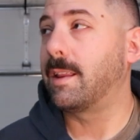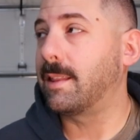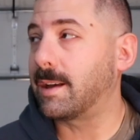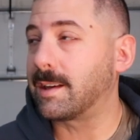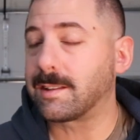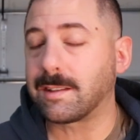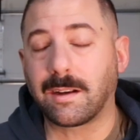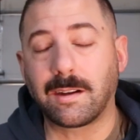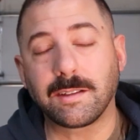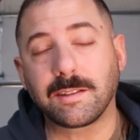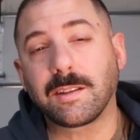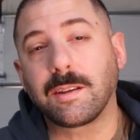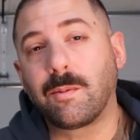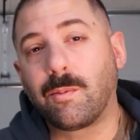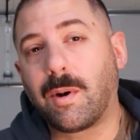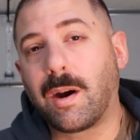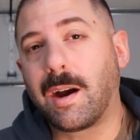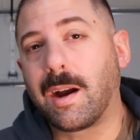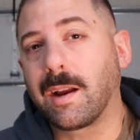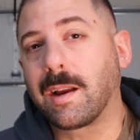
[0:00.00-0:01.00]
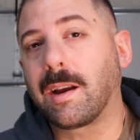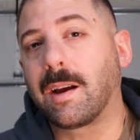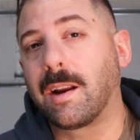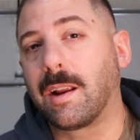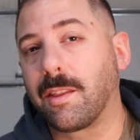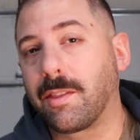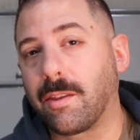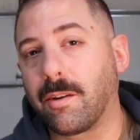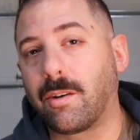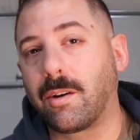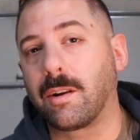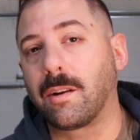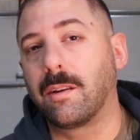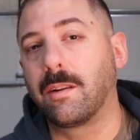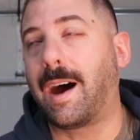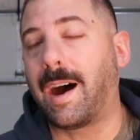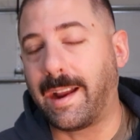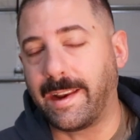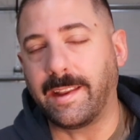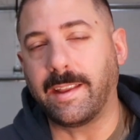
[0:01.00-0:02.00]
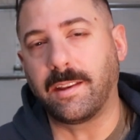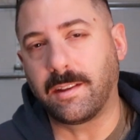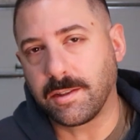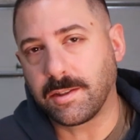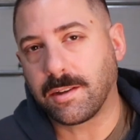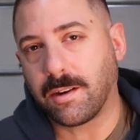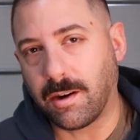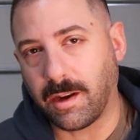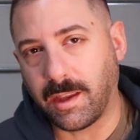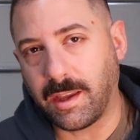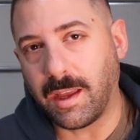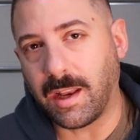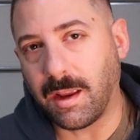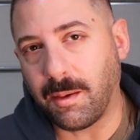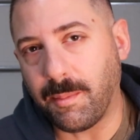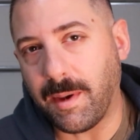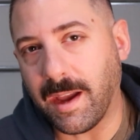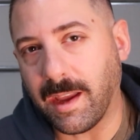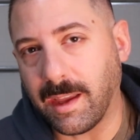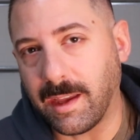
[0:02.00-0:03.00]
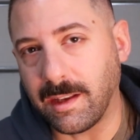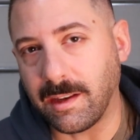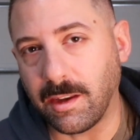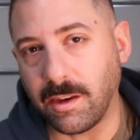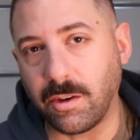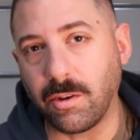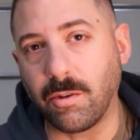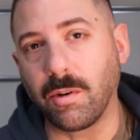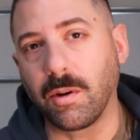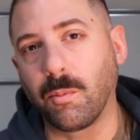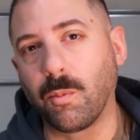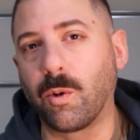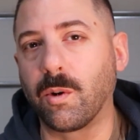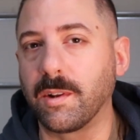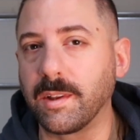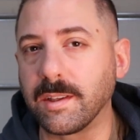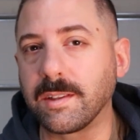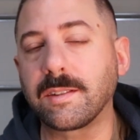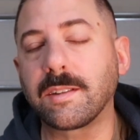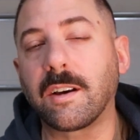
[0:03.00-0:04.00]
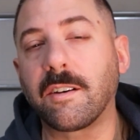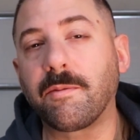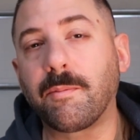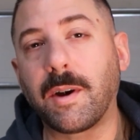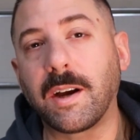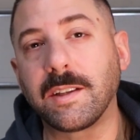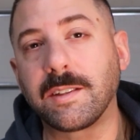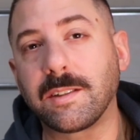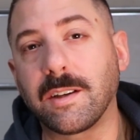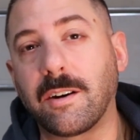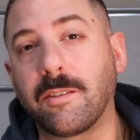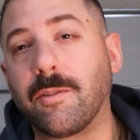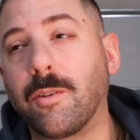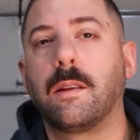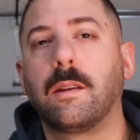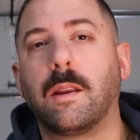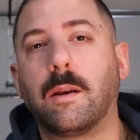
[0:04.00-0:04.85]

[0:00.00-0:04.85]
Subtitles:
And that's honestly why I kind of thought I need to start getting back into doing more of this stuff myself.